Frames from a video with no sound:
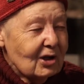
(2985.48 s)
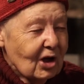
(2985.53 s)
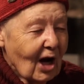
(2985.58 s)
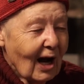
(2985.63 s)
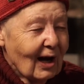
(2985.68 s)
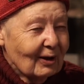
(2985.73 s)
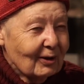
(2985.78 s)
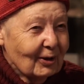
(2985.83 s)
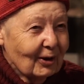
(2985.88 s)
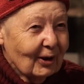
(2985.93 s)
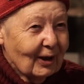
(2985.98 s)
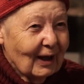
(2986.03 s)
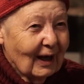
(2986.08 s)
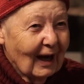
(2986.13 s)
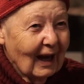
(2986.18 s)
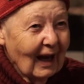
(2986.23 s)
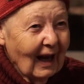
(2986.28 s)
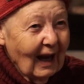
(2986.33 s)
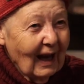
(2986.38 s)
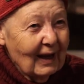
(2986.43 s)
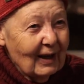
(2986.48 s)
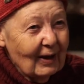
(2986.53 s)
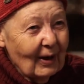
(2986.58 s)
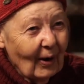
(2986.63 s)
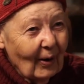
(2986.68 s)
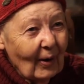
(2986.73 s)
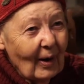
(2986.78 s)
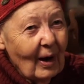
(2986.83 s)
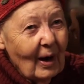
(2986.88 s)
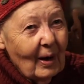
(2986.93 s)
childhood, you
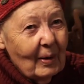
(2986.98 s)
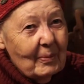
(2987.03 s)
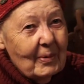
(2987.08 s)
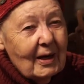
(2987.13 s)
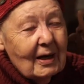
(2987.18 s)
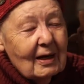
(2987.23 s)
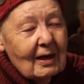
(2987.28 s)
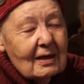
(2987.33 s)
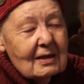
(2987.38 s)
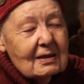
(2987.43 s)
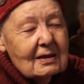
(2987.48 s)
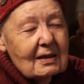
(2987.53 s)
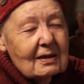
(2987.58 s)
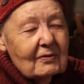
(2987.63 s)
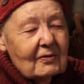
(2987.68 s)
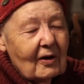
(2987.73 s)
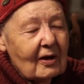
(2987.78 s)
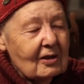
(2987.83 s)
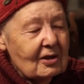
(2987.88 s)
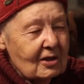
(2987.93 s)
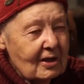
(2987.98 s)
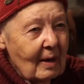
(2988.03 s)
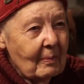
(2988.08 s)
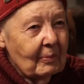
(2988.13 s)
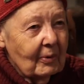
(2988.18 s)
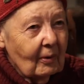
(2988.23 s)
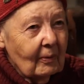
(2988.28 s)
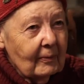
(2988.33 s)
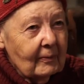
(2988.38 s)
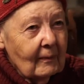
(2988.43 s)
know, because it's very
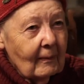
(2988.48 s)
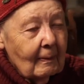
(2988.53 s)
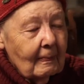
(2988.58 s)
simple.